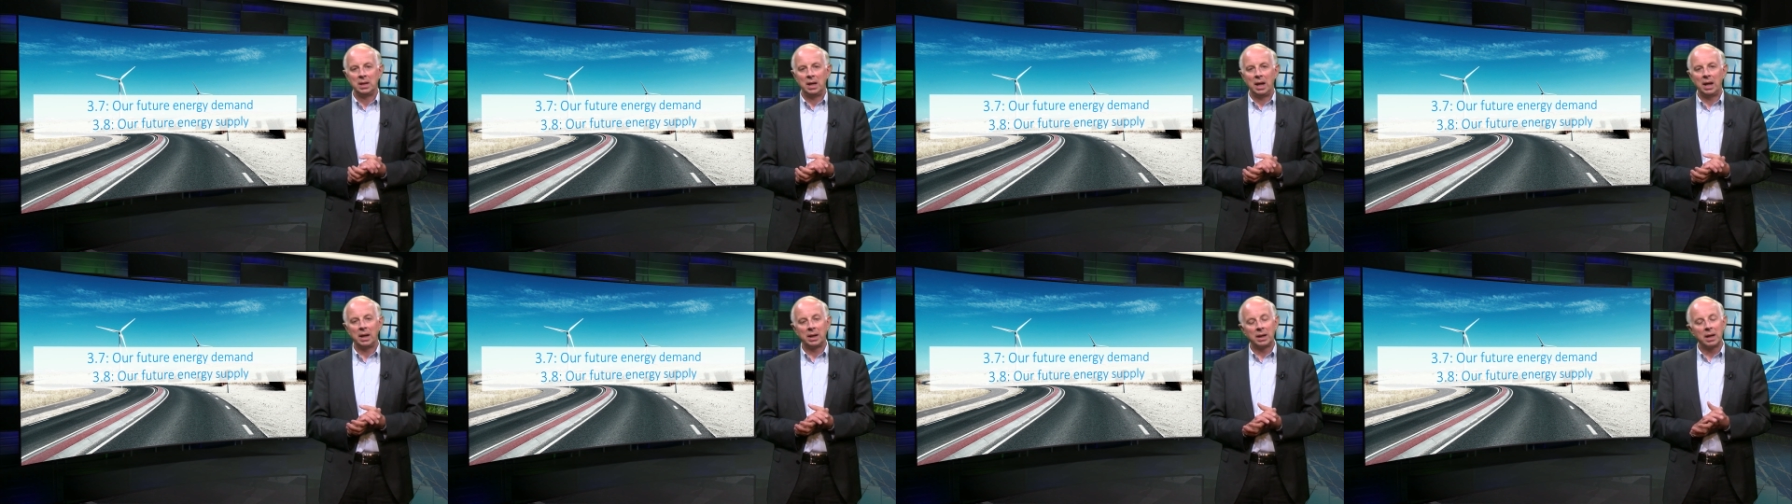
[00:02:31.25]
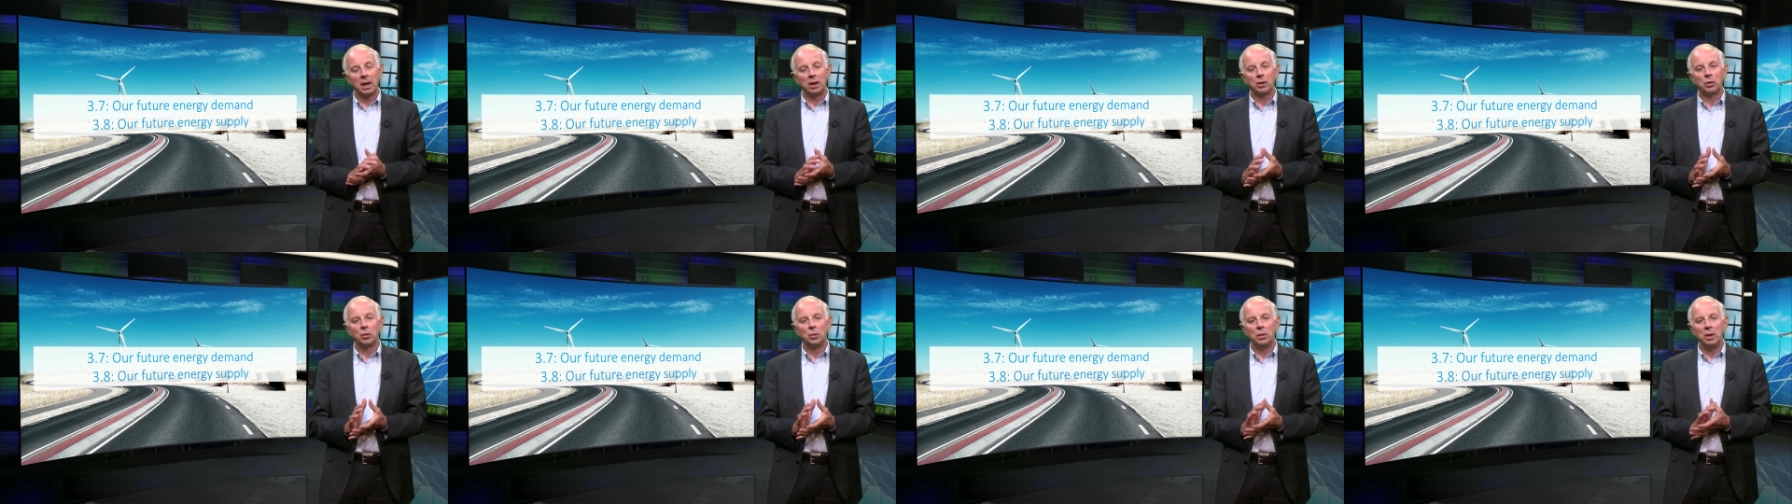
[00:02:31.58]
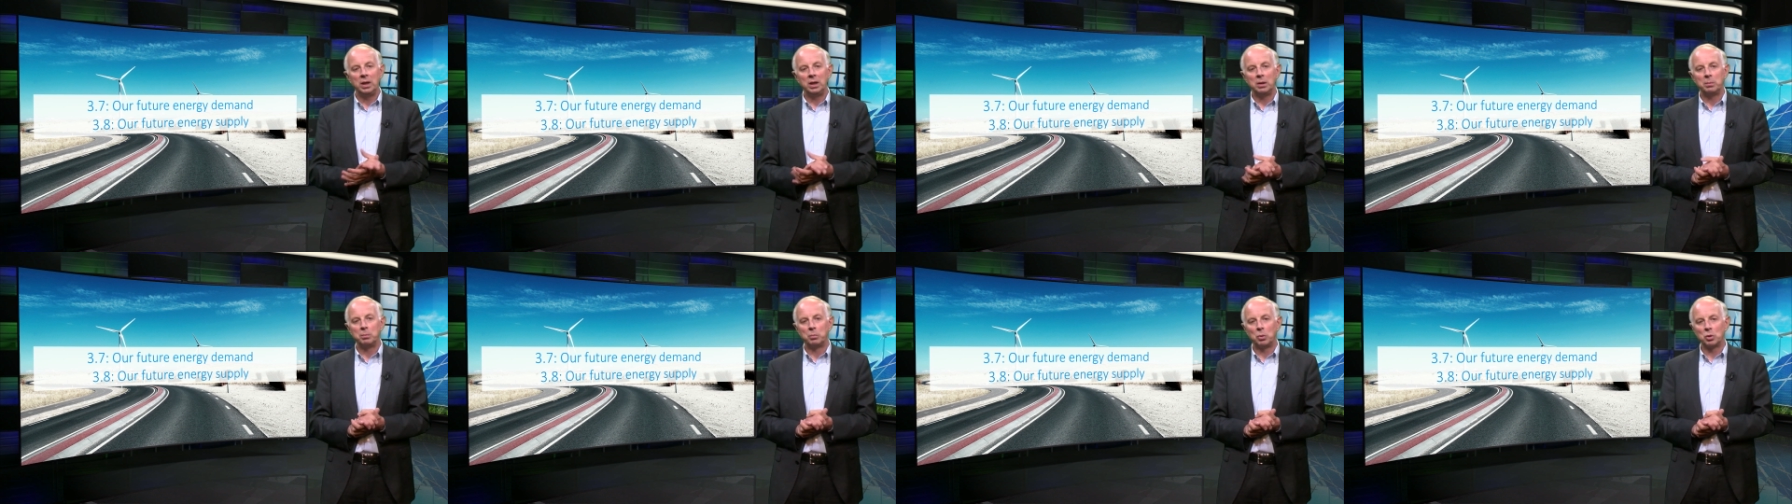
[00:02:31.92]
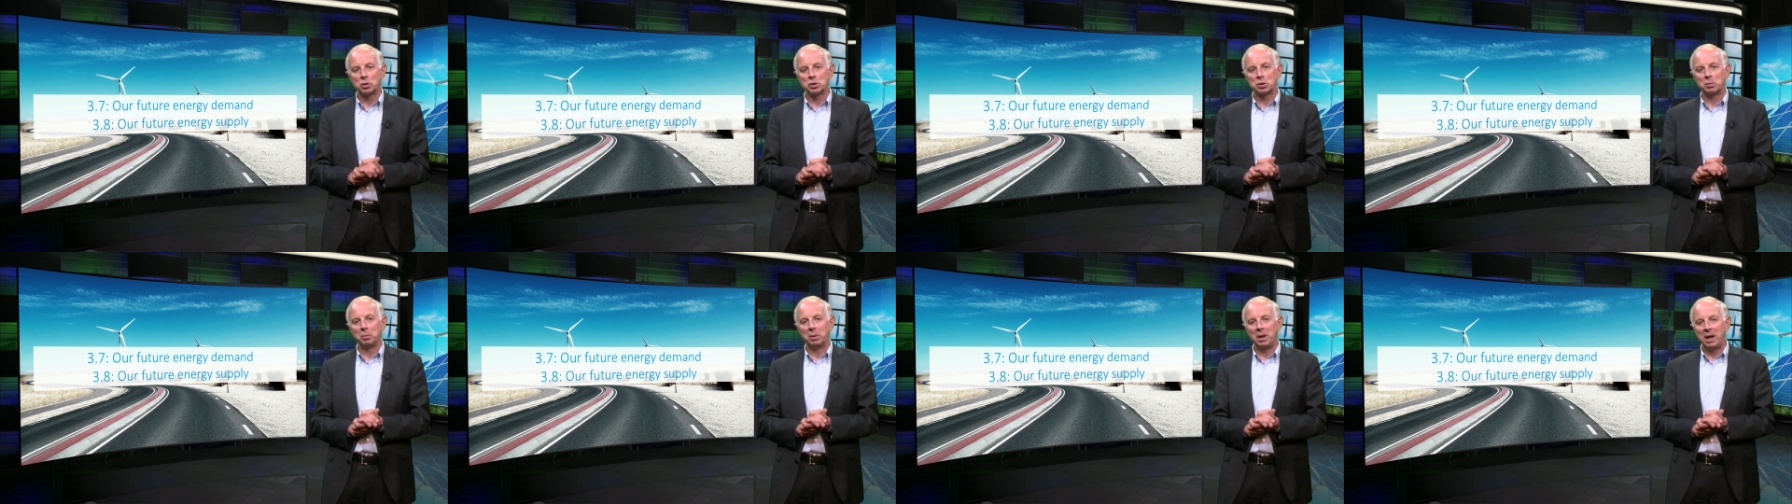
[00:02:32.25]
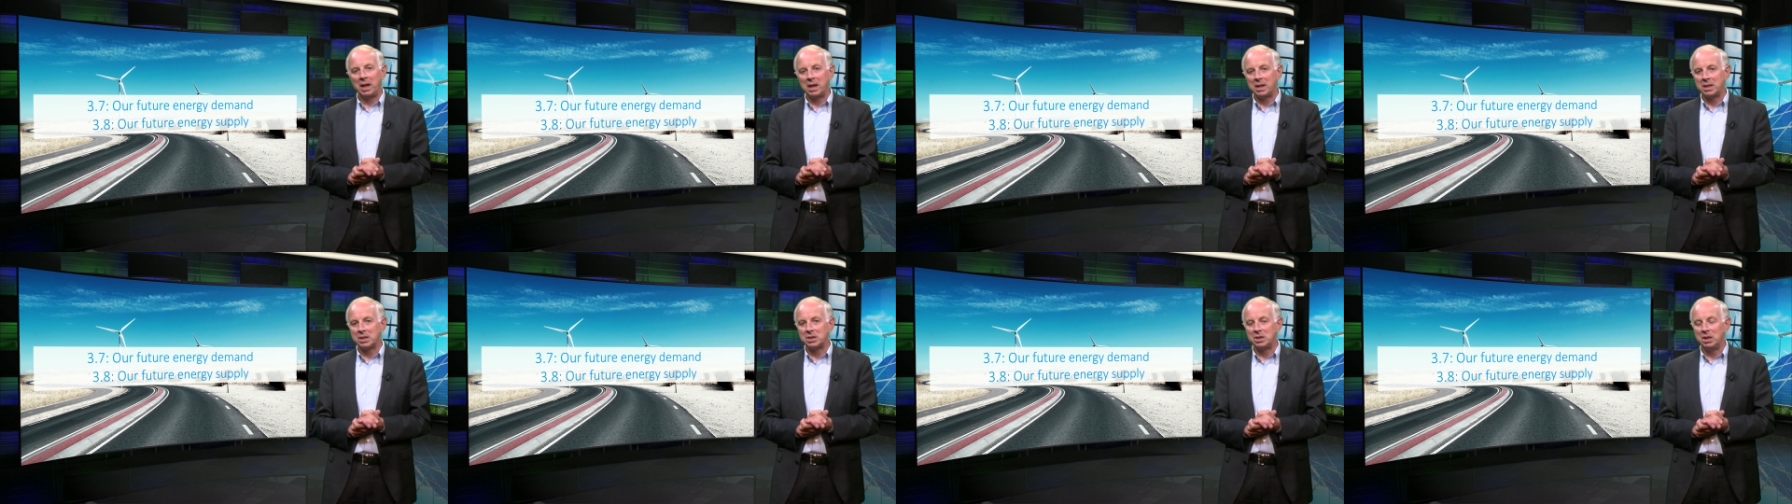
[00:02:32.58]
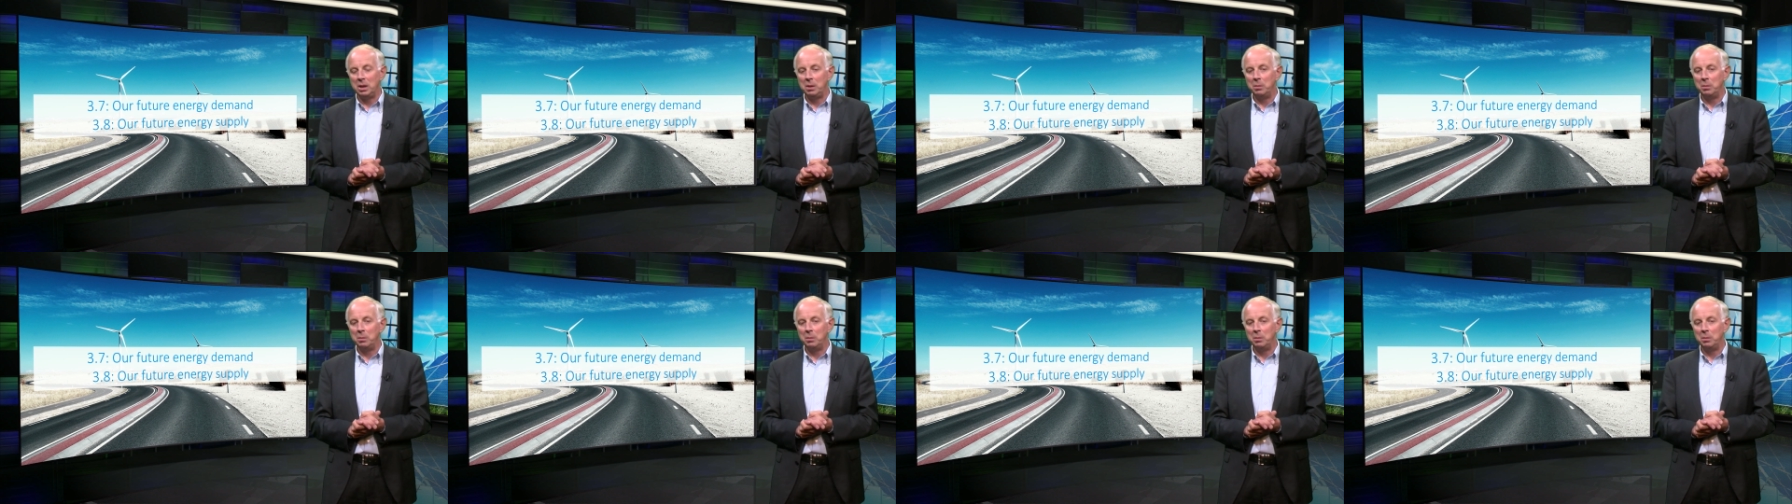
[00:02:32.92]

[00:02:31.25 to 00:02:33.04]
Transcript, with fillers: and calculate the possible energy